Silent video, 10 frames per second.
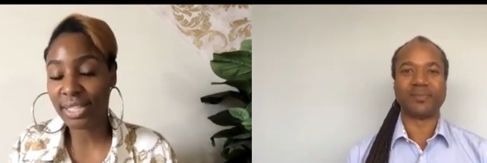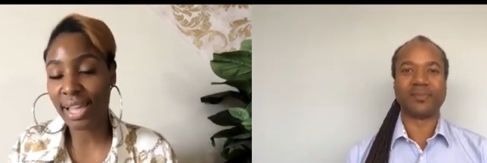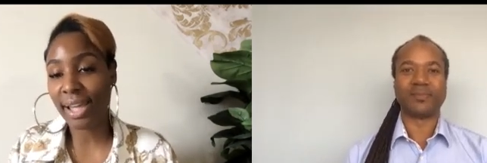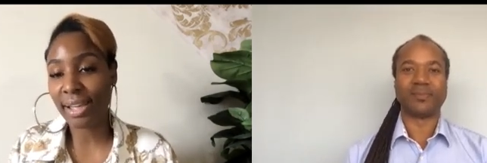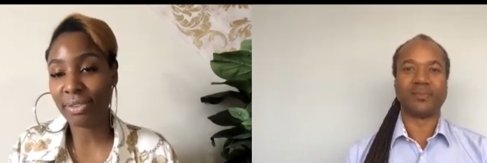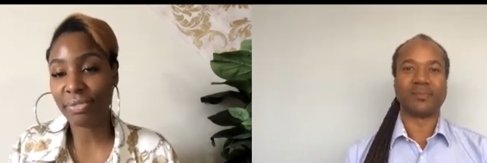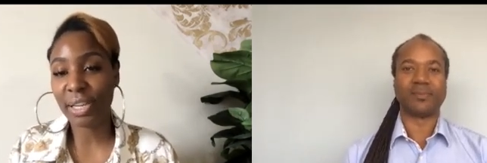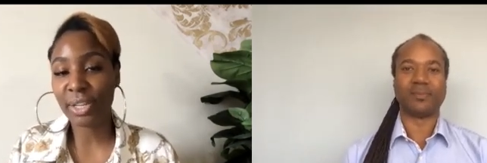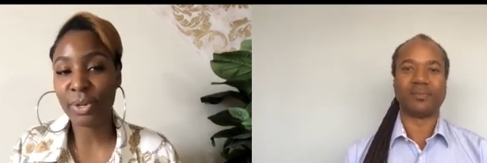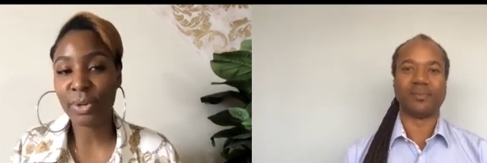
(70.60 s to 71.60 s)
Speaker 1: and
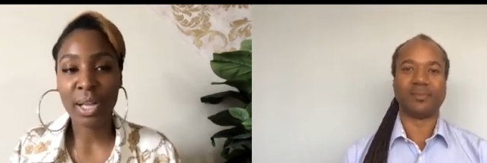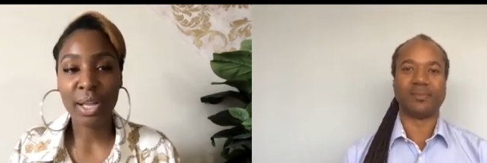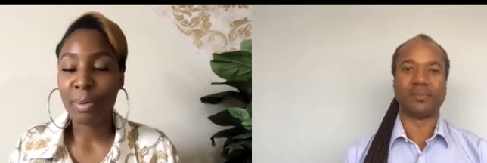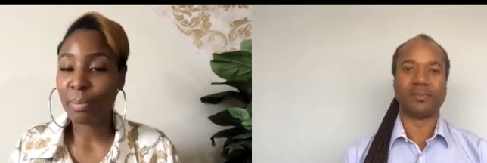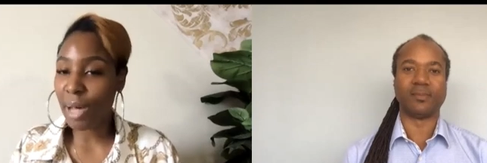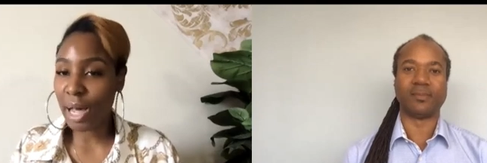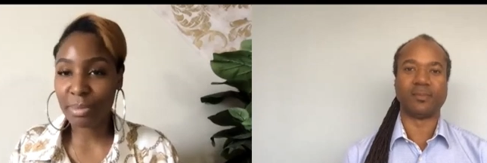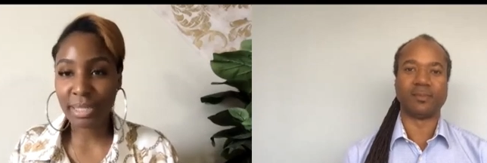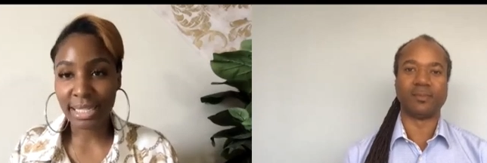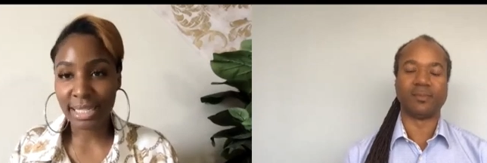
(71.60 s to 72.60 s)
fellow
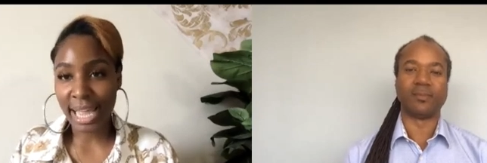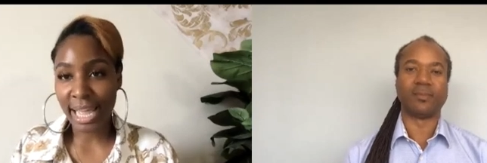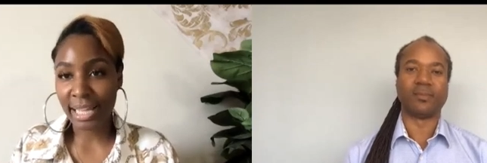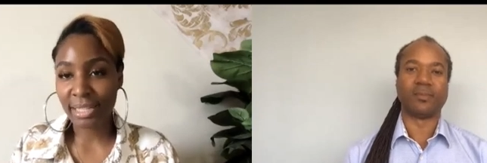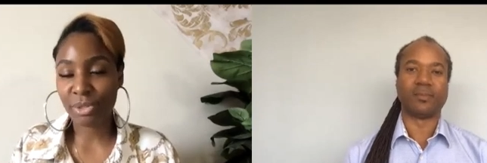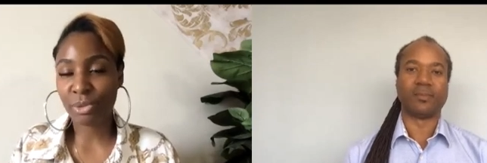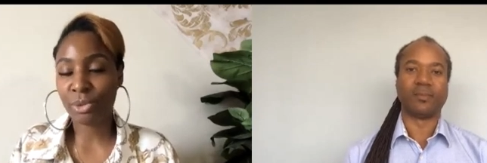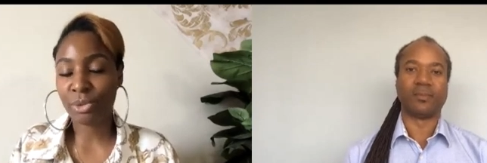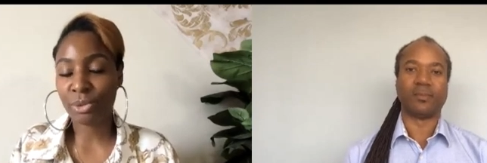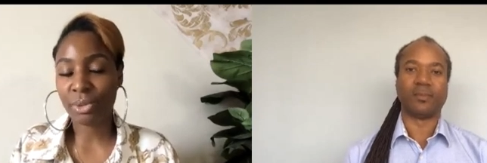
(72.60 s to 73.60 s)
moms and dads
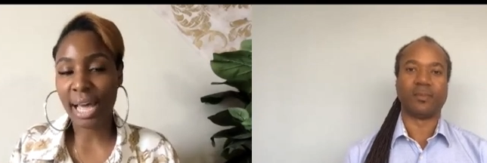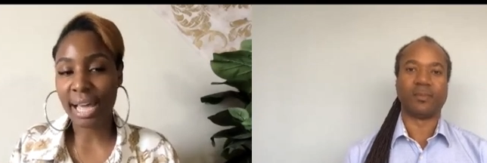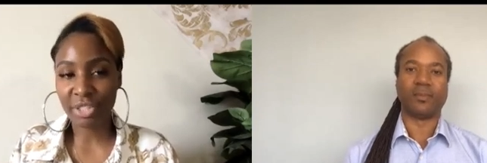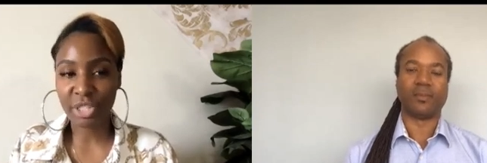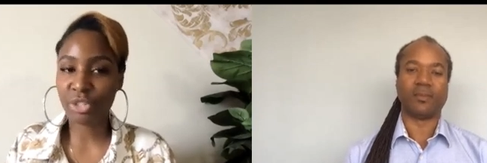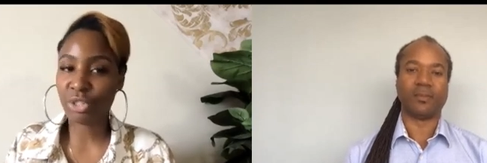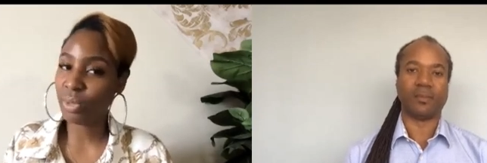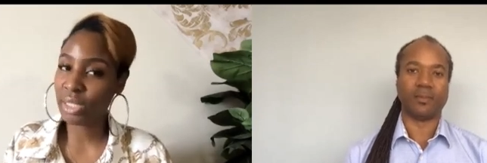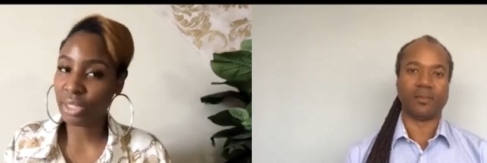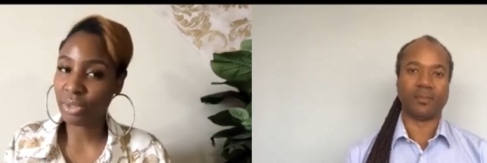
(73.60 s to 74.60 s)
who have children
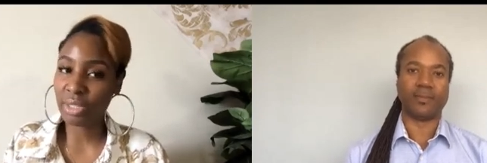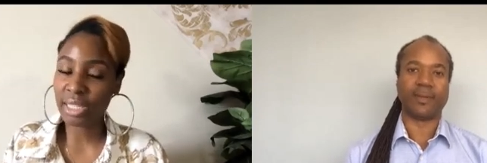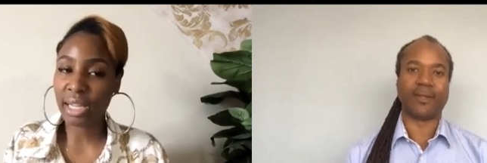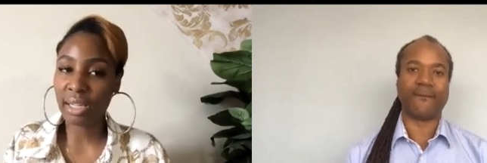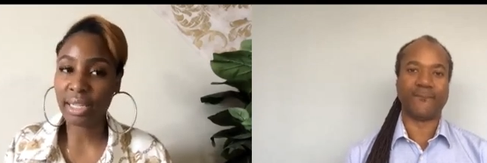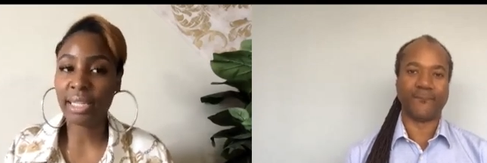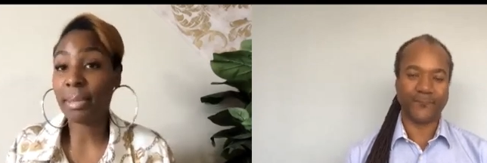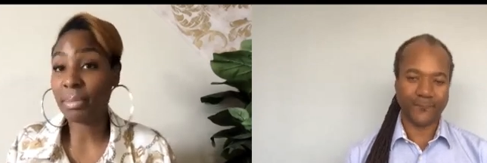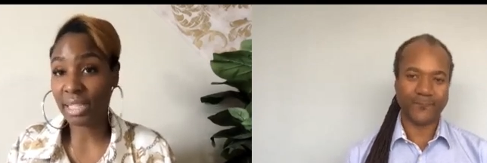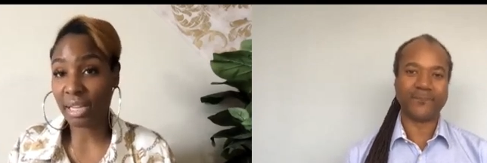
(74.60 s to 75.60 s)
with sickle cell and
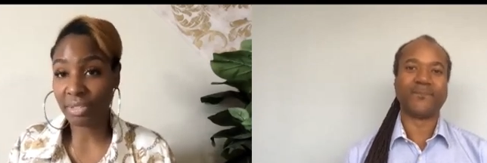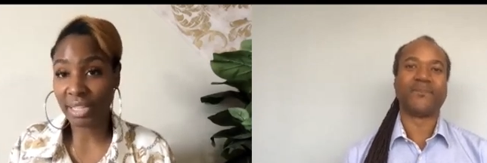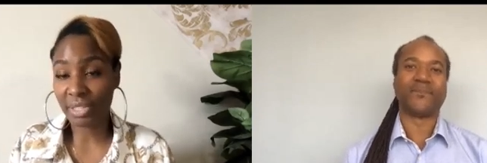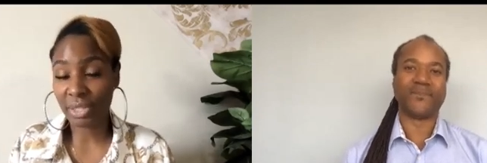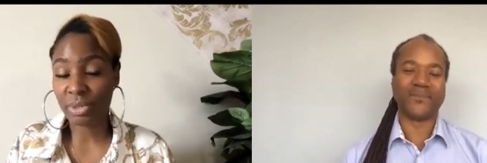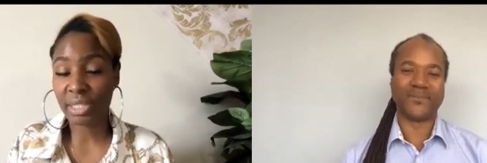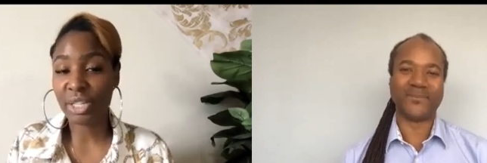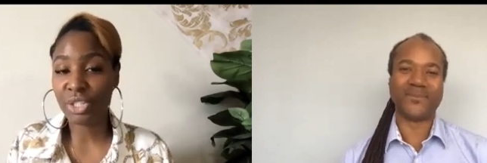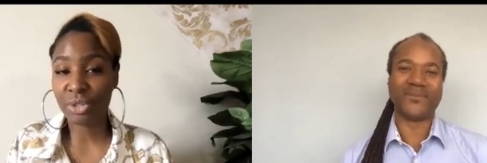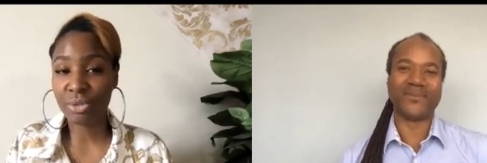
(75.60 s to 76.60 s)
themselves have sickle
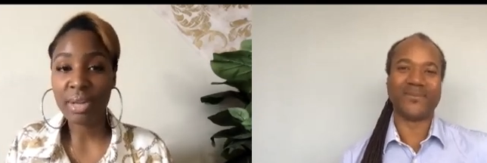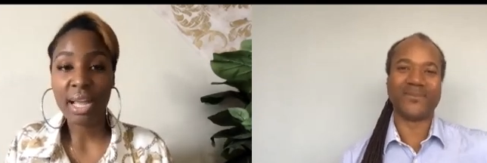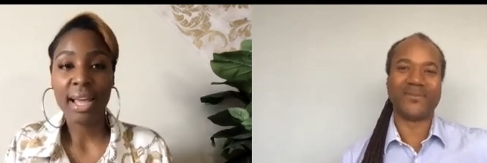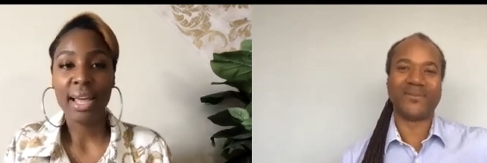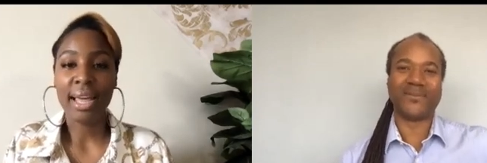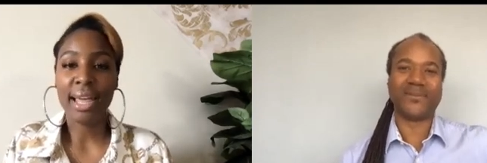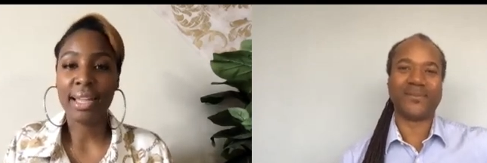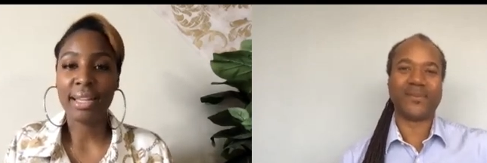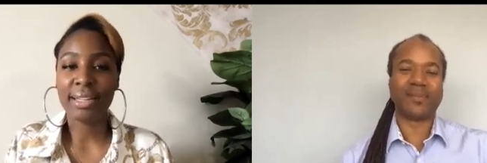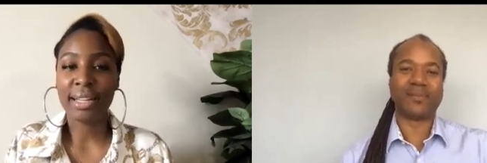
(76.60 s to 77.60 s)
cell too,
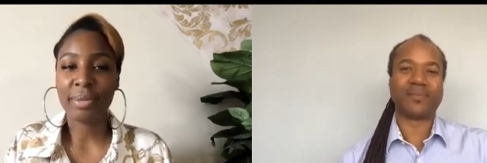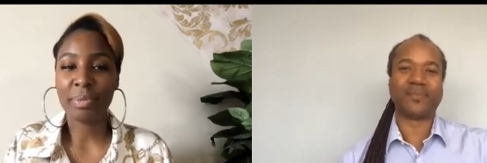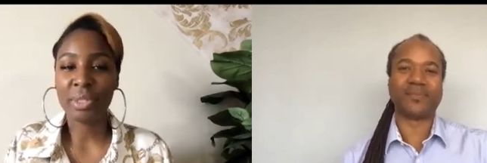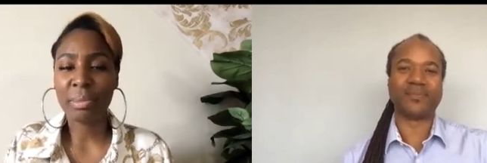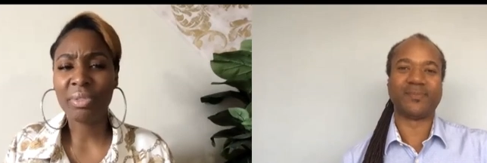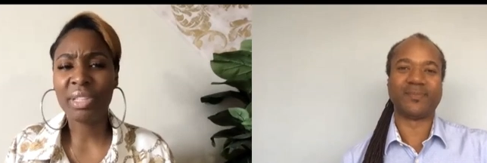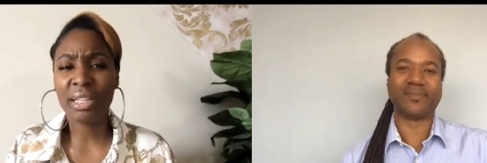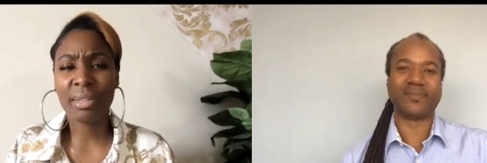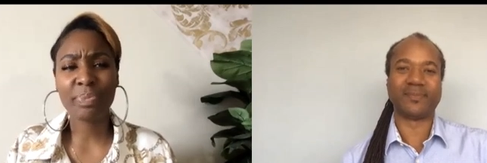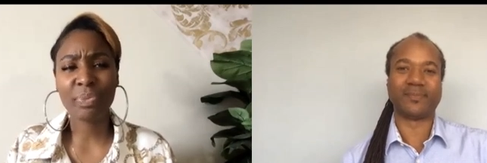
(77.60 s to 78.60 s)
and um, some of
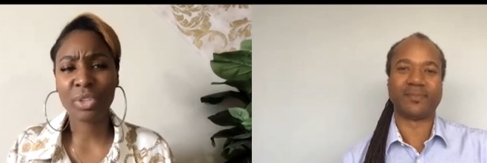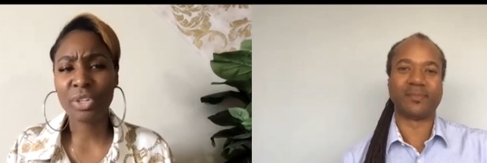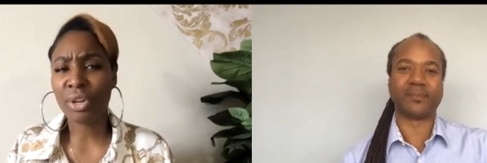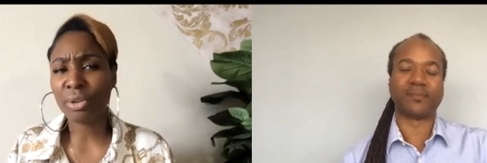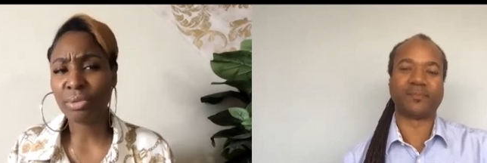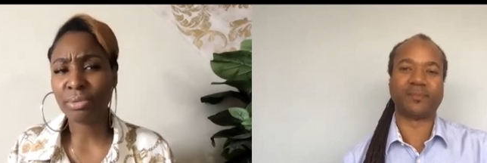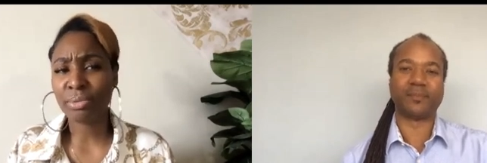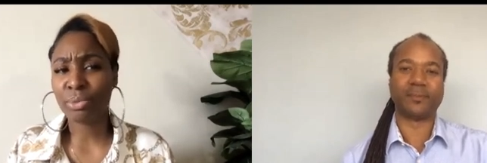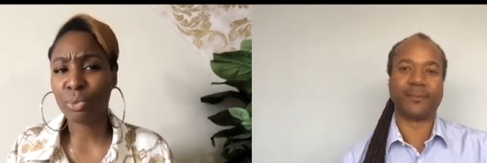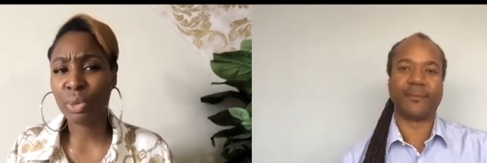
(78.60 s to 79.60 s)
the you know
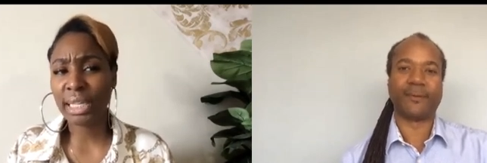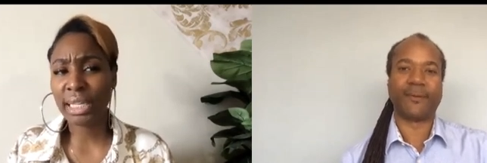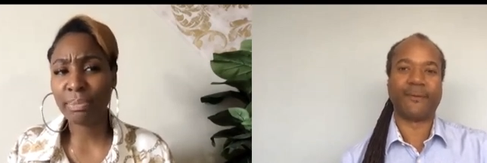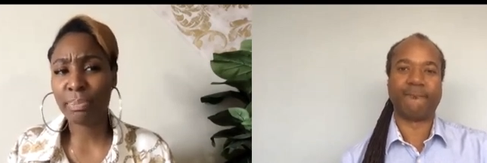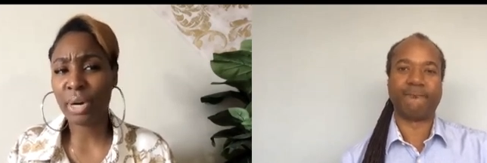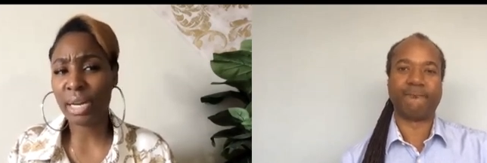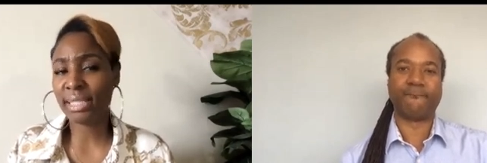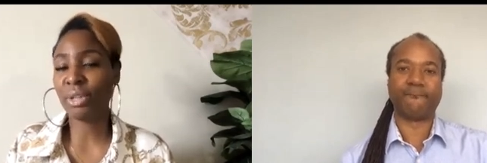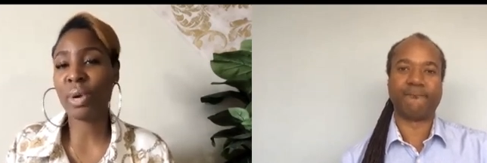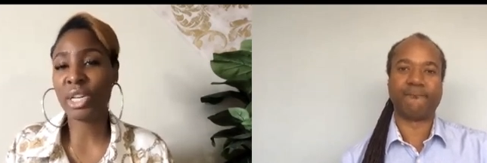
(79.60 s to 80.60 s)
really
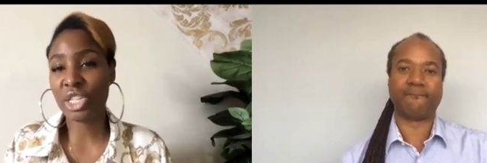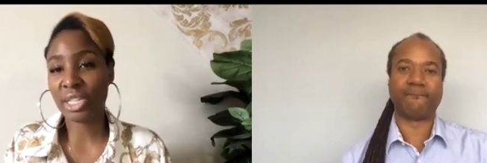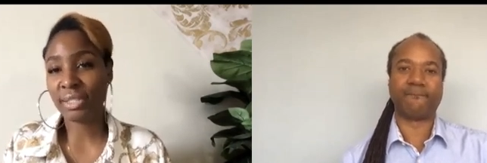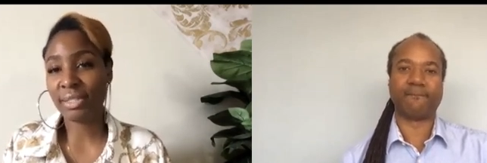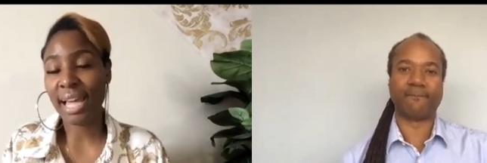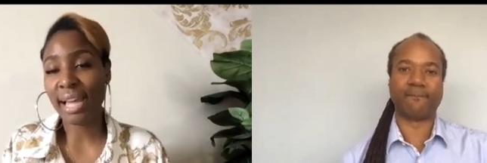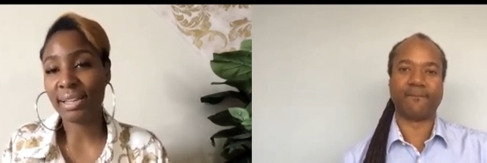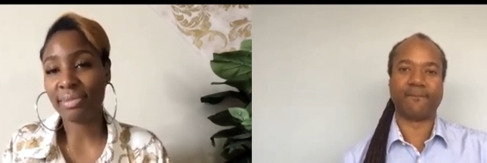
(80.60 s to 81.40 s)
pressing questions that